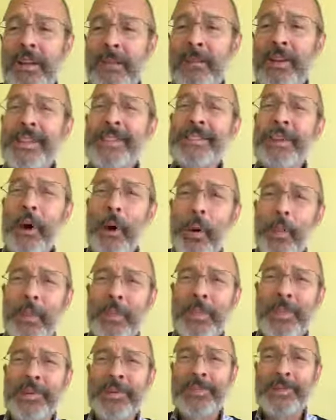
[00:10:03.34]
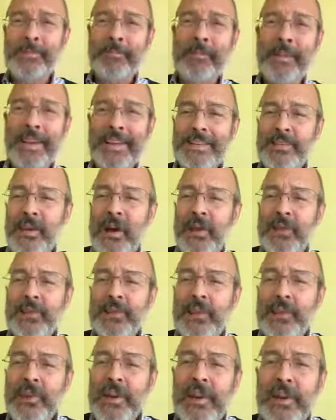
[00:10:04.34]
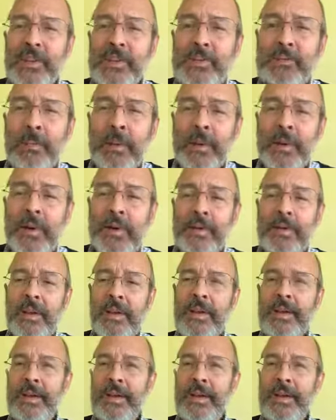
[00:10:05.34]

That means openness. It means a learning spirit